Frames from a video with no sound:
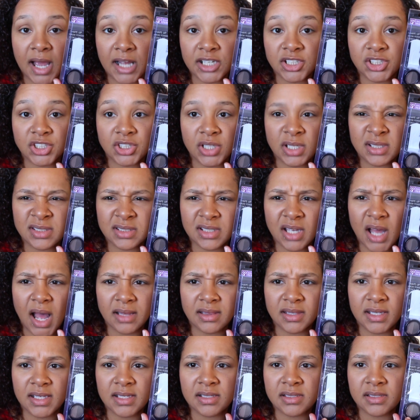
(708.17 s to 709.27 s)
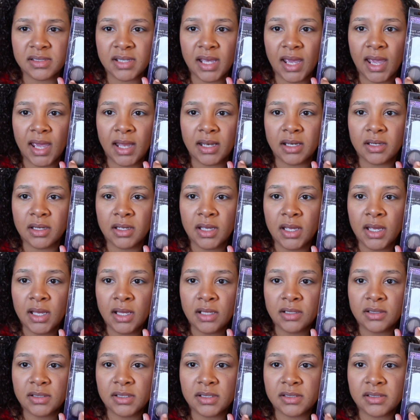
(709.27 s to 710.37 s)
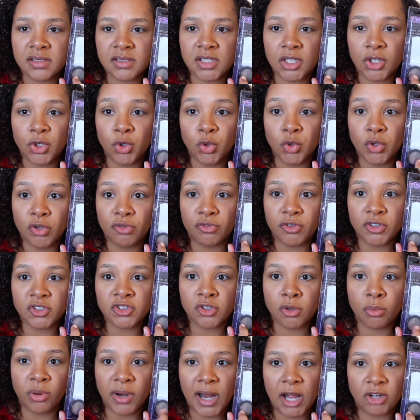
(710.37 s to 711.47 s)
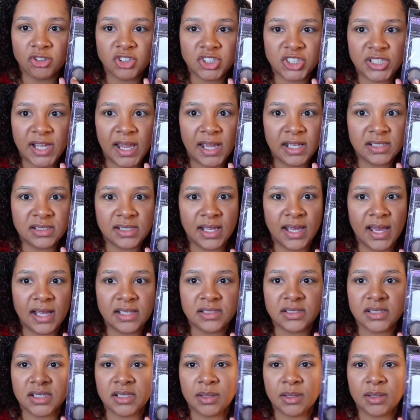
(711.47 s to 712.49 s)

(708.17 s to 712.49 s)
I just got this, and this is a universal brown shades, I guess.